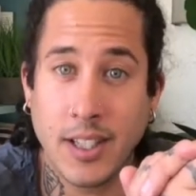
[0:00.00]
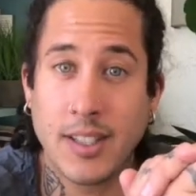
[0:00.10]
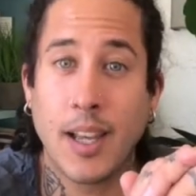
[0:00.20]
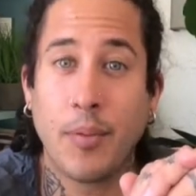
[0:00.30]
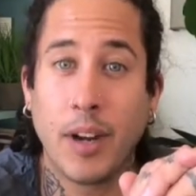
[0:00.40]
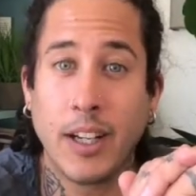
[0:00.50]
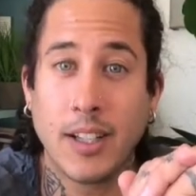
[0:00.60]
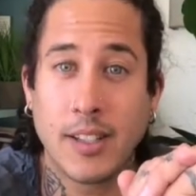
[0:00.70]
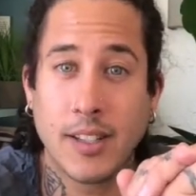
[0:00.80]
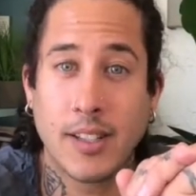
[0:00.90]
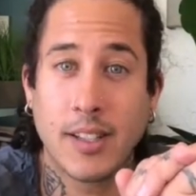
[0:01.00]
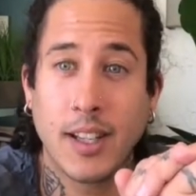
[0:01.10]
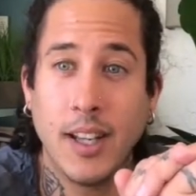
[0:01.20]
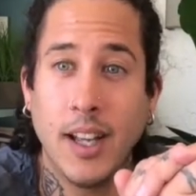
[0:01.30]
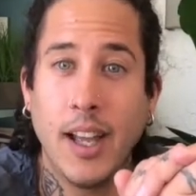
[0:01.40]
that separate us
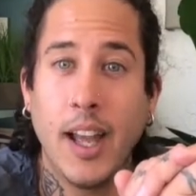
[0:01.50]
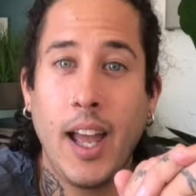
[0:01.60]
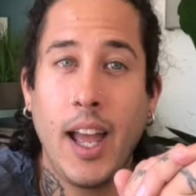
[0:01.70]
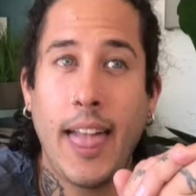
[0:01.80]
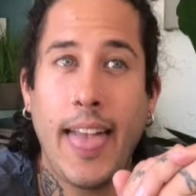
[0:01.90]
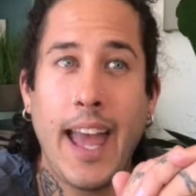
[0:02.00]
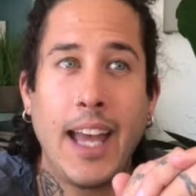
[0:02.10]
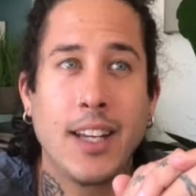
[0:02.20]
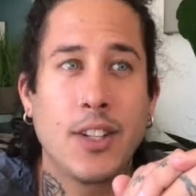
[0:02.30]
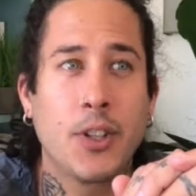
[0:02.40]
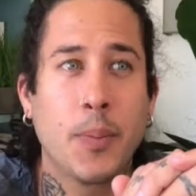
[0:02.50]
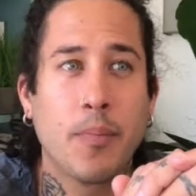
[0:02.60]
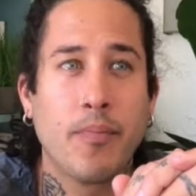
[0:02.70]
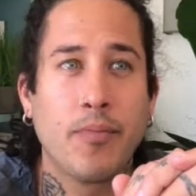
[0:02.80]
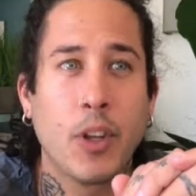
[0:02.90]
and
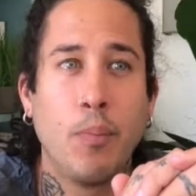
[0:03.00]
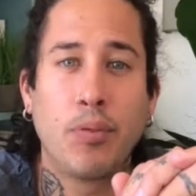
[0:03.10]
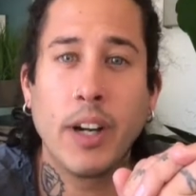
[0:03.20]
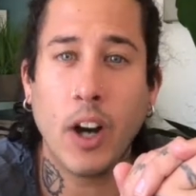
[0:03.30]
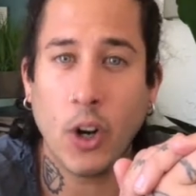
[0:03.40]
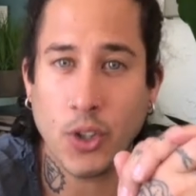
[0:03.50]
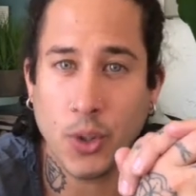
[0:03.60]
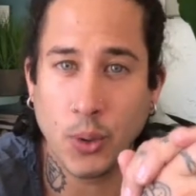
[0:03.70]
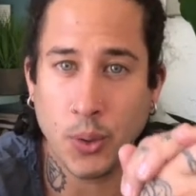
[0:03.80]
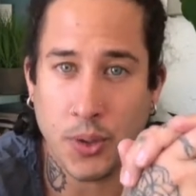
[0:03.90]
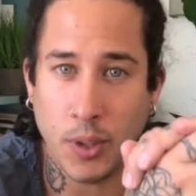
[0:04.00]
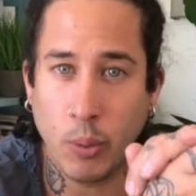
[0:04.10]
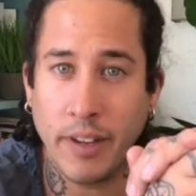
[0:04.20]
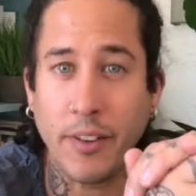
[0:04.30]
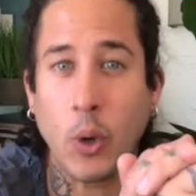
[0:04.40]
bring our tools that
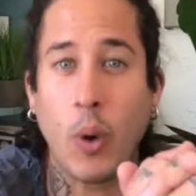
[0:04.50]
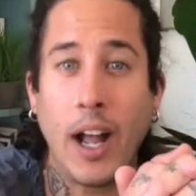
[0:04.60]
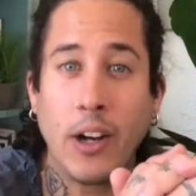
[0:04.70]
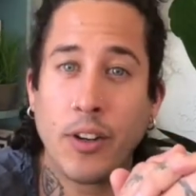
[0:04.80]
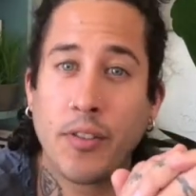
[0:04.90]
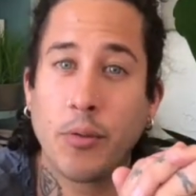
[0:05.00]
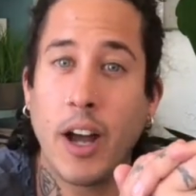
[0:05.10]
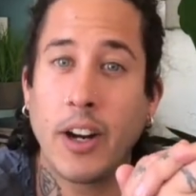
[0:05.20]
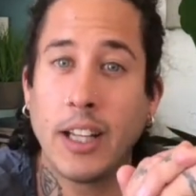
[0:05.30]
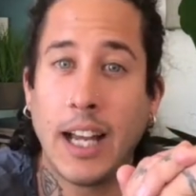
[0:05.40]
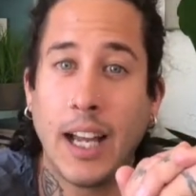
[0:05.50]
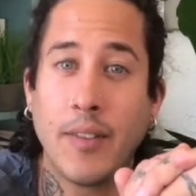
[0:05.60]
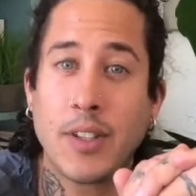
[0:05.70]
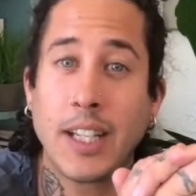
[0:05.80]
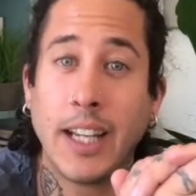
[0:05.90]
we have acquired throughout our
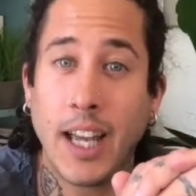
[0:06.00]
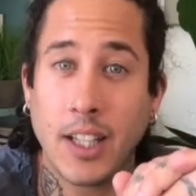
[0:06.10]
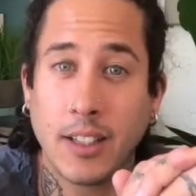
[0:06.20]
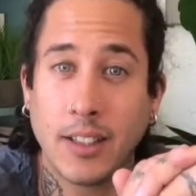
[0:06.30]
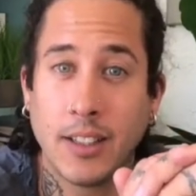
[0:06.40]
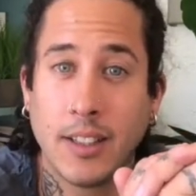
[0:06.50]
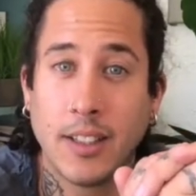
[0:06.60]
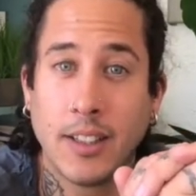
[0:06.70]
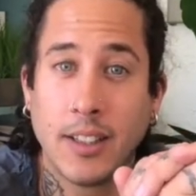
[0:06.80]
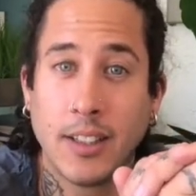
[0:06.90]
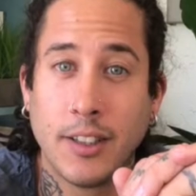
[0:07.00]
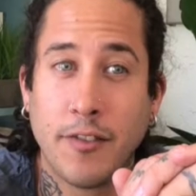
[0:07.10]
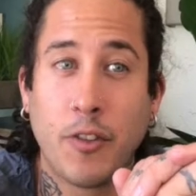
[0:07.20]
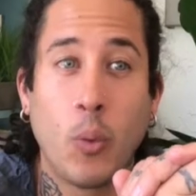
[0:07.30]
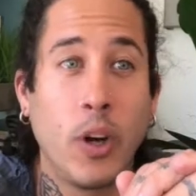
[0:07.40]
lives together
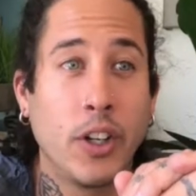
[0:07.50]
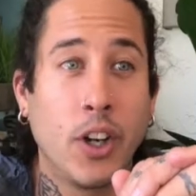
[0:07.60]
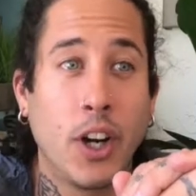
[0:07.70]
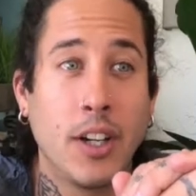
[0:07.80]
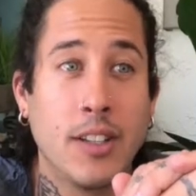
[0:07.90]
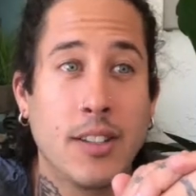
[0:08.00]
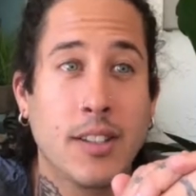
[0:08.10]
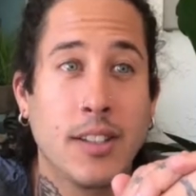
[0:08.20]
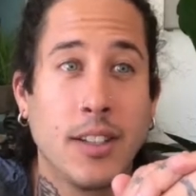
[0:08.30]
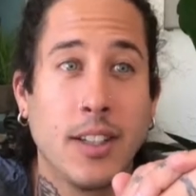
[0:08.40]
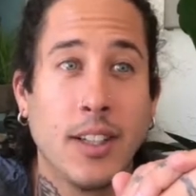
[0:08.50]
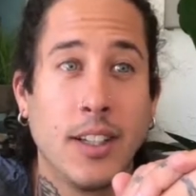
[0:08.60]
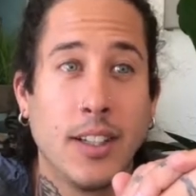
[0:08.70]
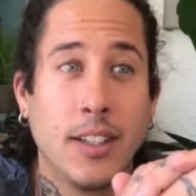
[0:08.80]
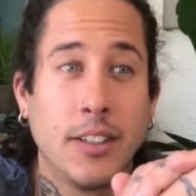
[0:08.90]
for one cause:
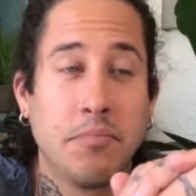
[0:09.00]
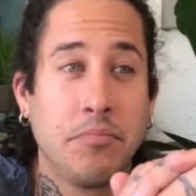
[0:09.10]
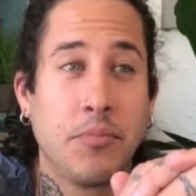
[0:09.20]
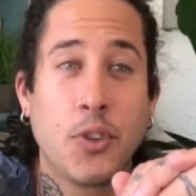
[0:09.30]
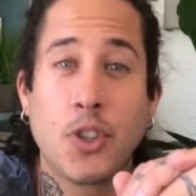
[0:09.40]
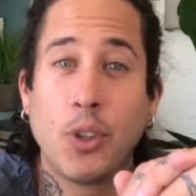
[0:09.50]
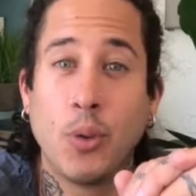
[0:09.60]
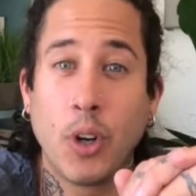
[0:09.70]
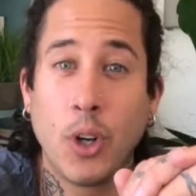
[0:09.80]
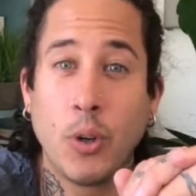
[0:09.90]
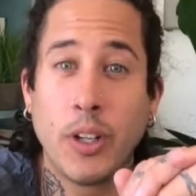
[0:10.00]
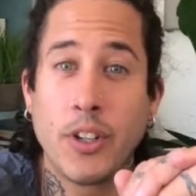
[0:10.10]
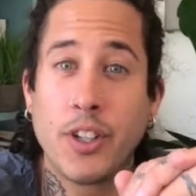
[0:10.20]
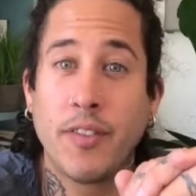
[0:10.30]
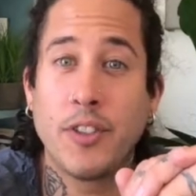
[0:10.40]
to grow and
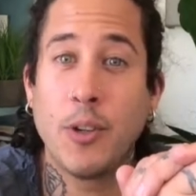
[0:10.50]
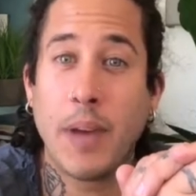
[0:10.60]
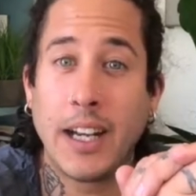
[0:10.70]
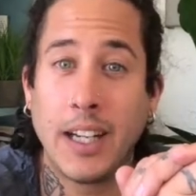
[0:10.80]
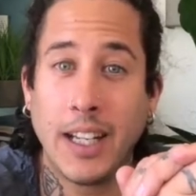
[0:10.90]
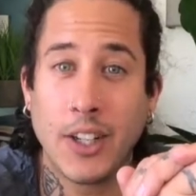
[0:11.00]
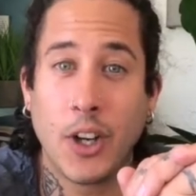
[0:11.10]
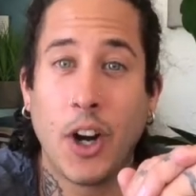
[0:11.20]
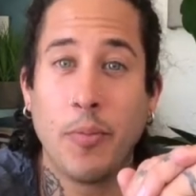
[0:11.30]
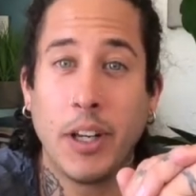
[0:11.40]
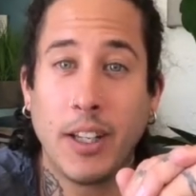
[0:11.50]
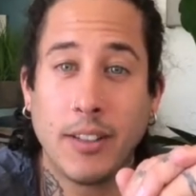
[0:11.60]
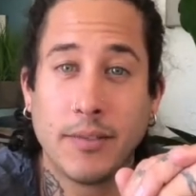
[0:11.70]
shift humanity into harmony.